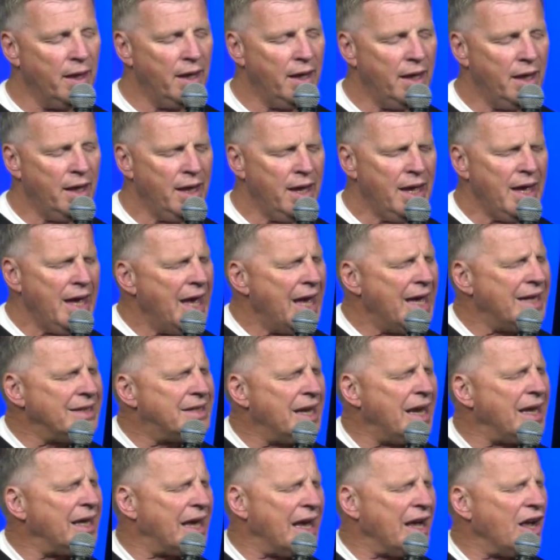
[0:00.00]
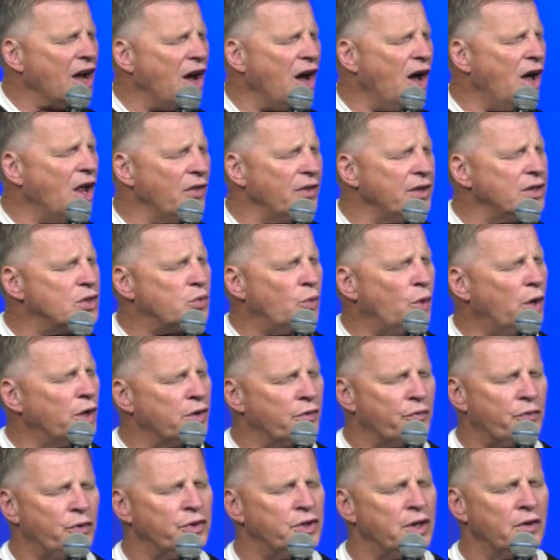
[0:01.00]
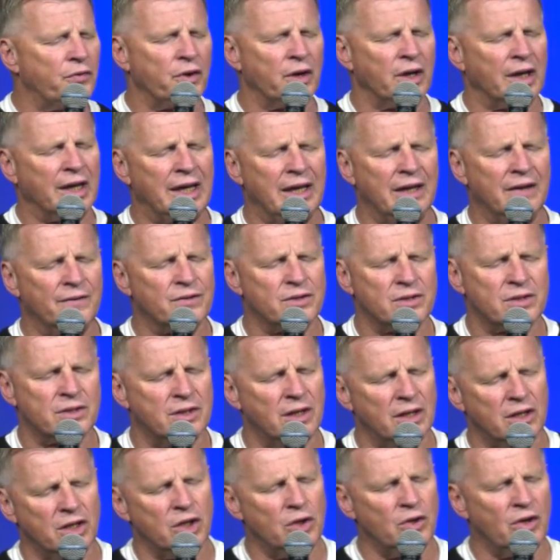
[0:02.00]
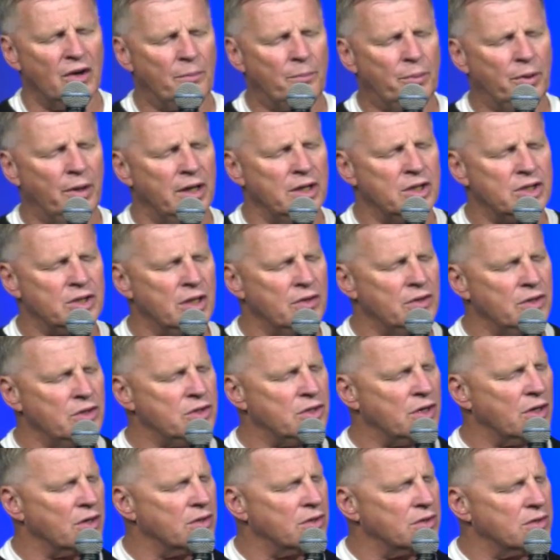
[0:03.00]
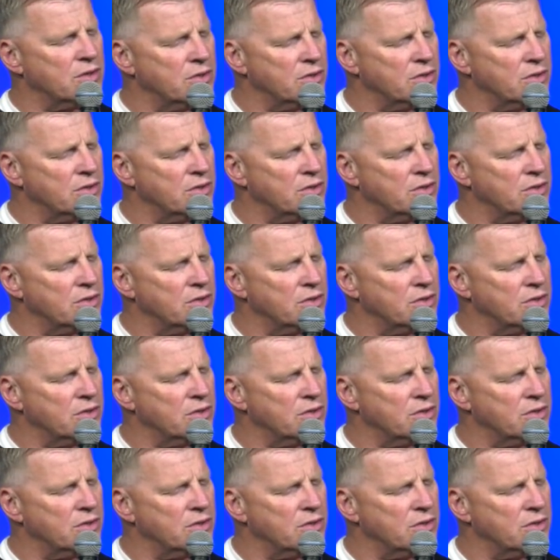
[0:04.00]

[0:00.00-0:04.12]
and taking all these wonderful different gifts that you have placed in the church.